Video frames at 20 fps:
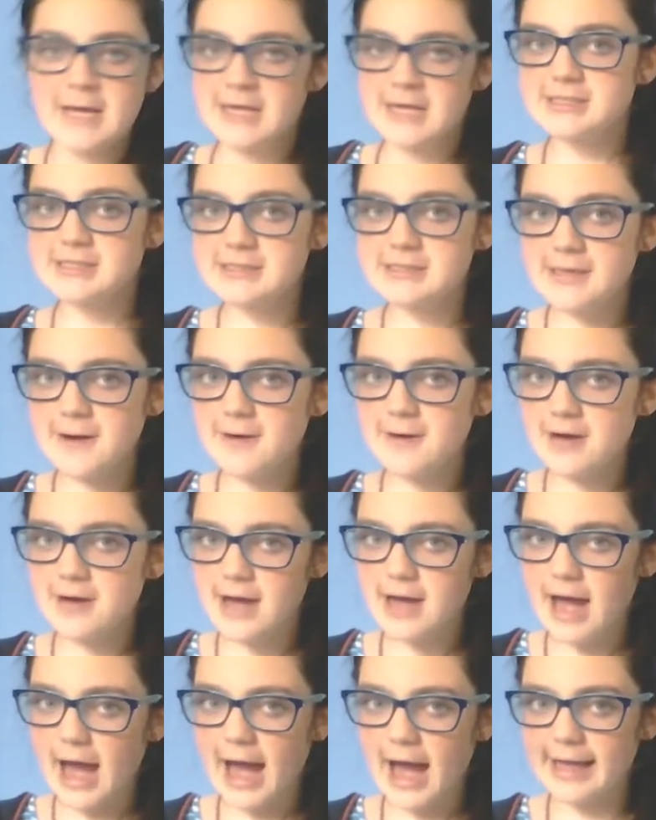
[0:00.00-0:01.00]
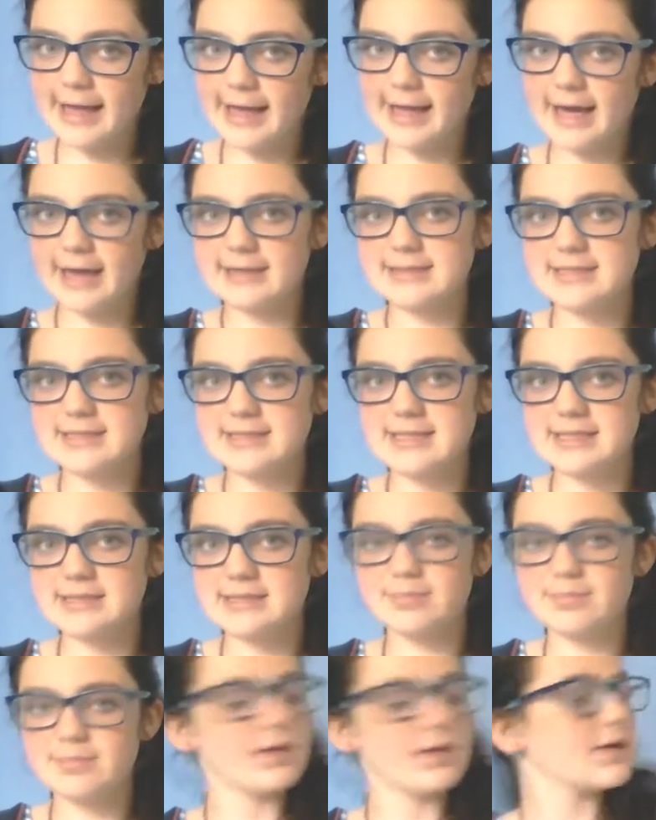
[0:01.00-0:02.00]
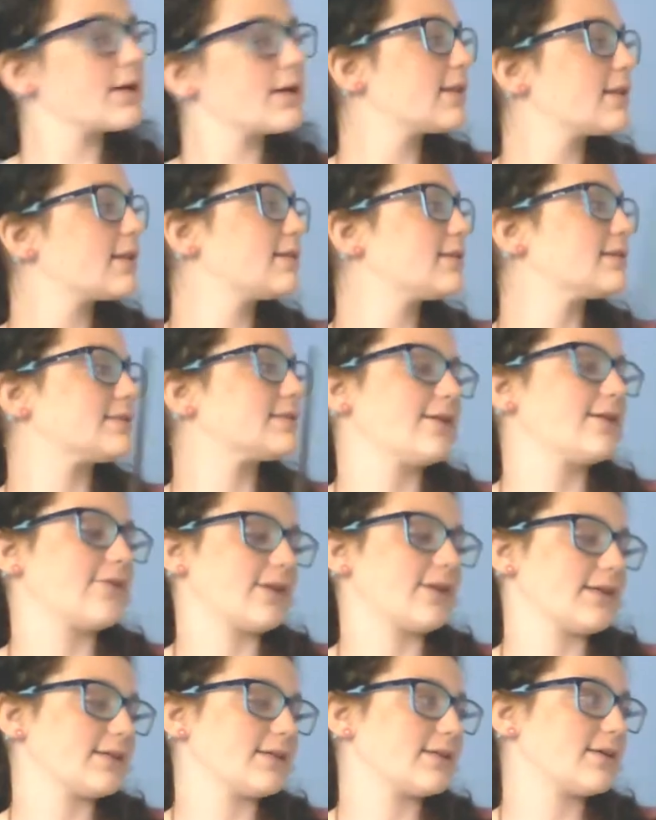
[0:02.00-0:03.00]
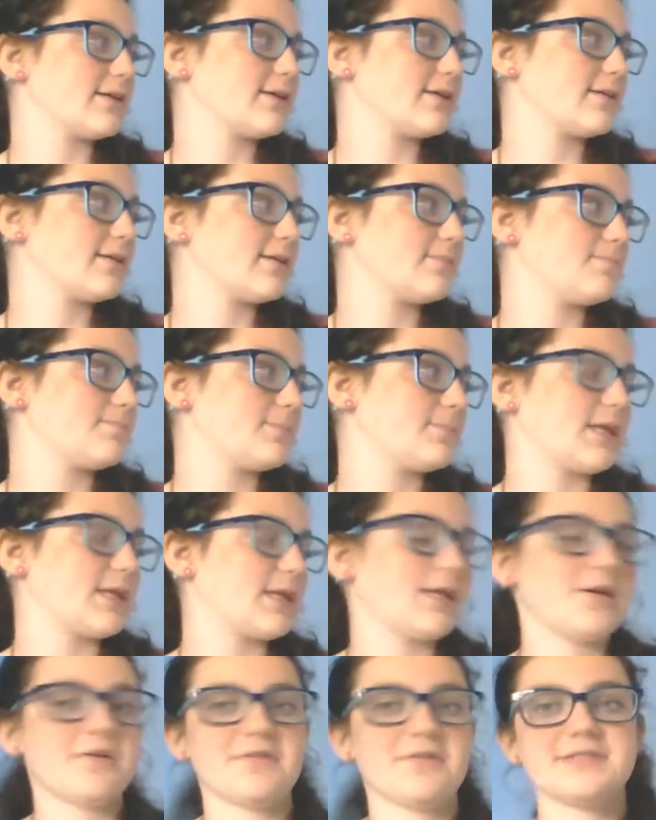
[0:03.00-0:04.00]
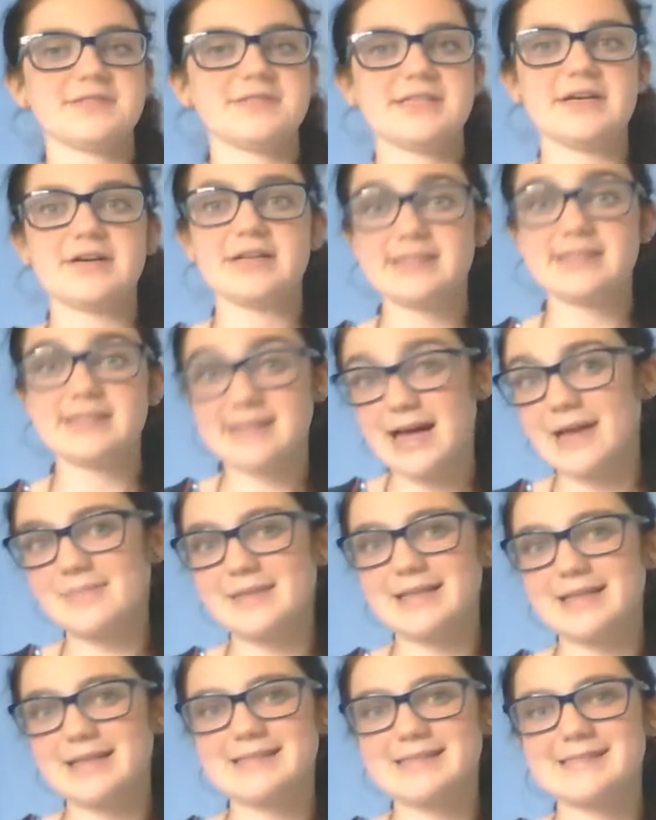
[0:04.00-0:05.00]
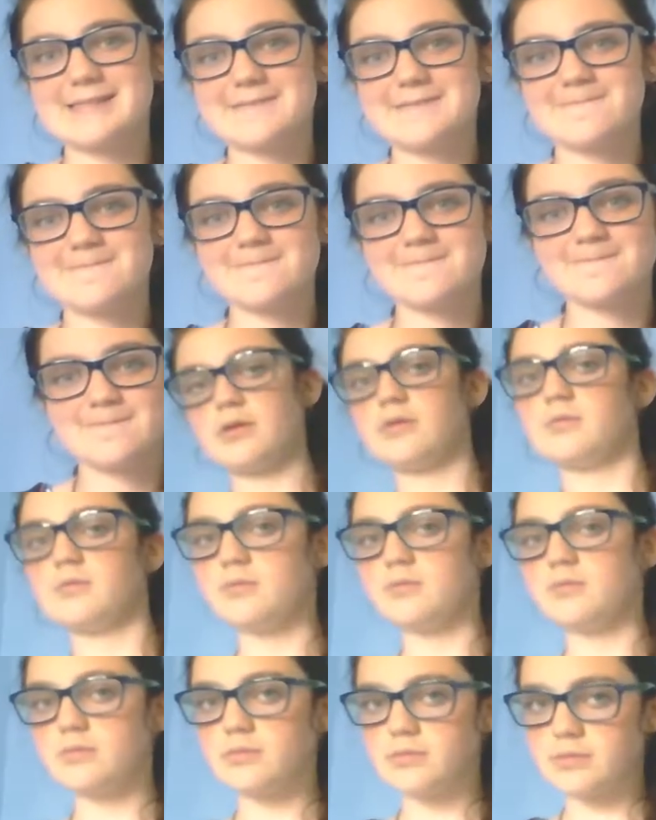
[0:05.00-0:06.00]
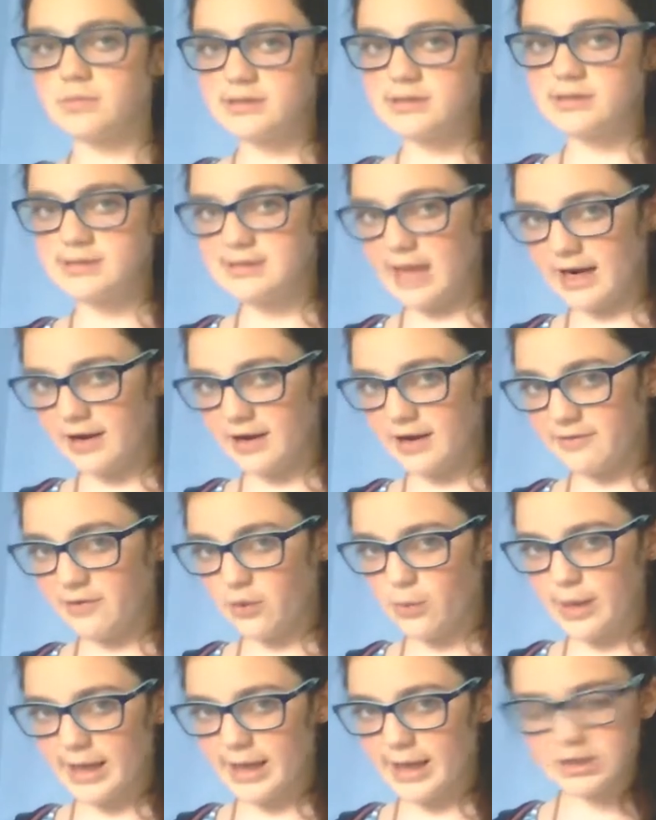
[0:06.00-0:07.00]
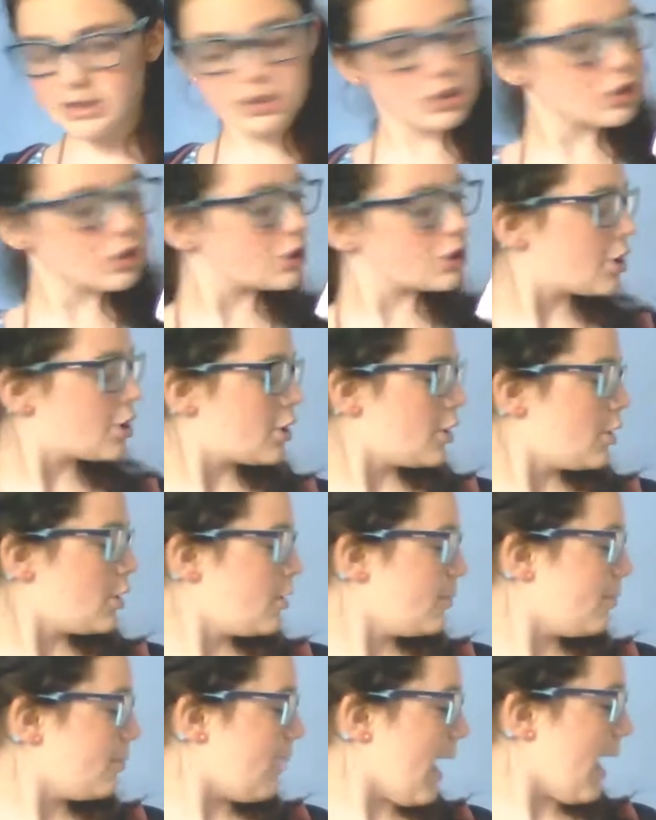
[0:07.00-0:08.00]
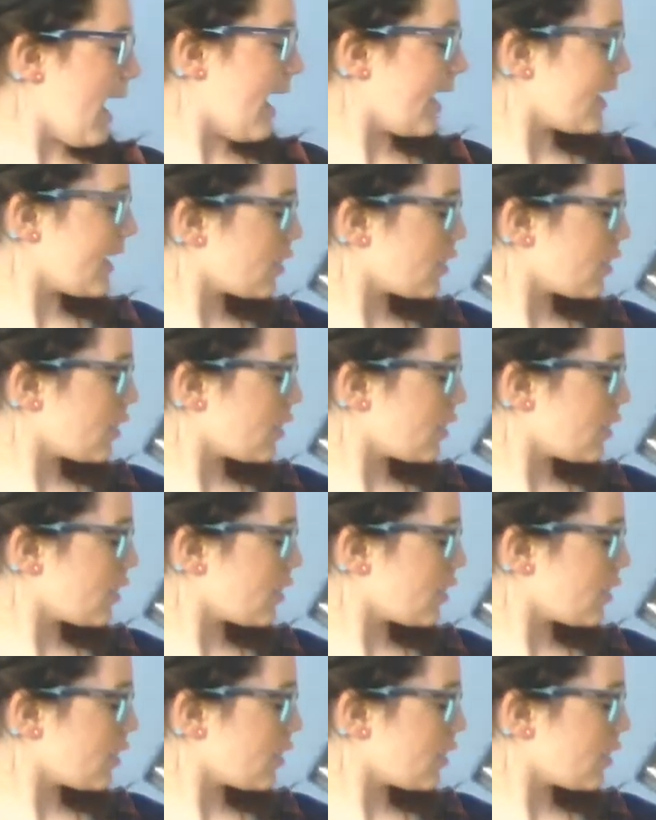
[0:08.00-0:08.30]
So, I got this book, The Year of Secret Assignments, Son of a Witch, by